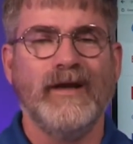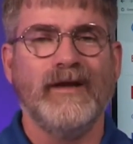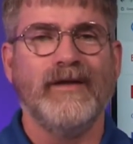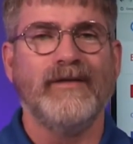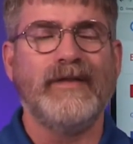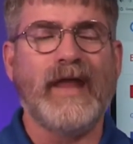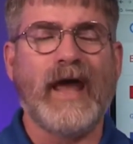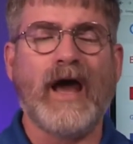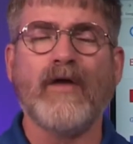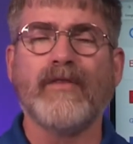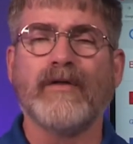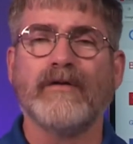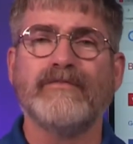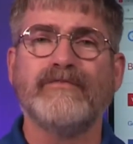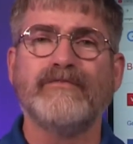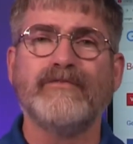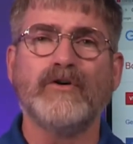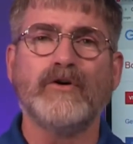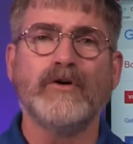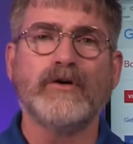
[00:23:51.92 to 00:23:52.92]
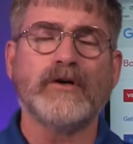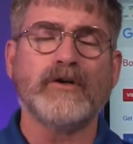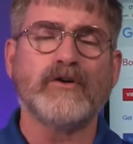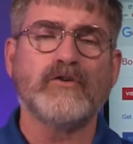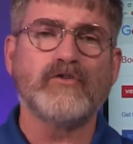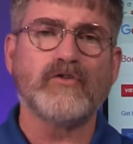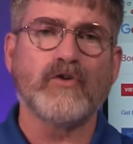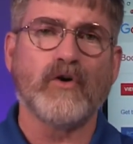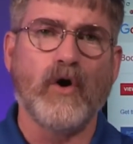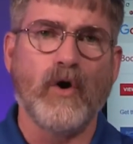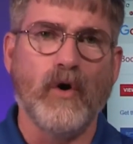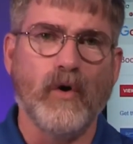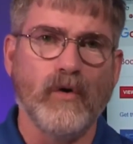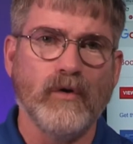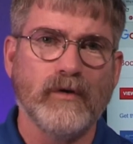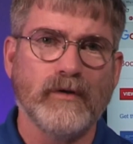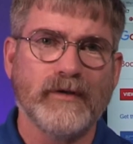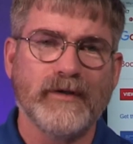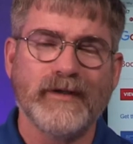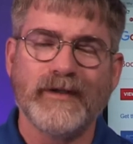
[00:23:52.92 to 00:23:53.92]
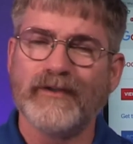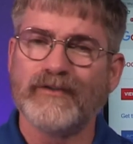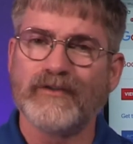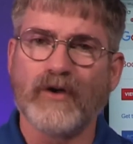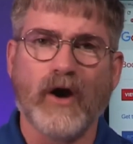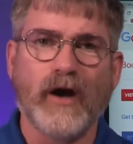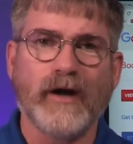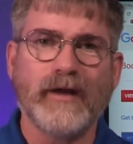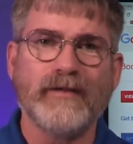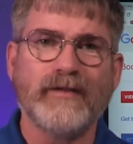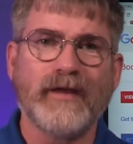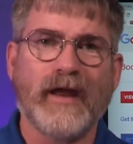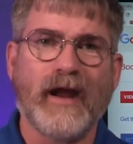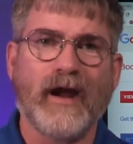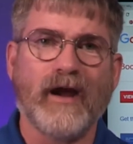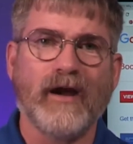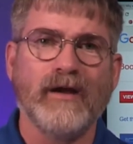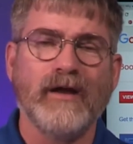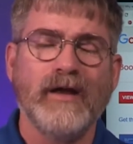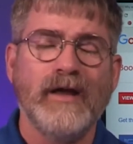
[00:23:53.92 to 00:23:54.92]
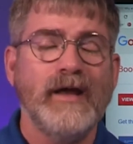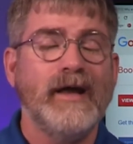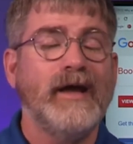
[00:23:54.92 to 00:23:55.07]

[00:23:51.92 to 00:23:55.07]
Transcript: Now the full control is already there.